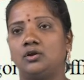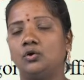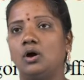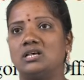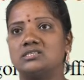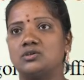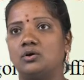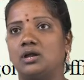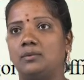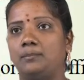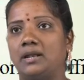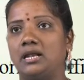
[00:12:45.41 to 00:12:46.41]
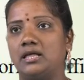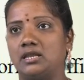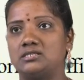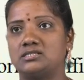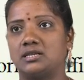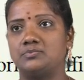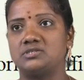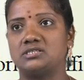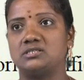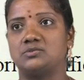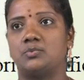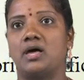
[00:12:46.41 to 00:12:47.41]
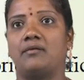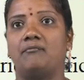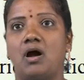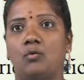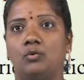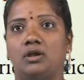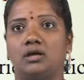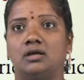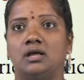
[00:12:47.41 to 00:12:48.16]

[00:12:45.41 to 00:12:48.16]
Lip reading: two Asokan pillar inscriptions were found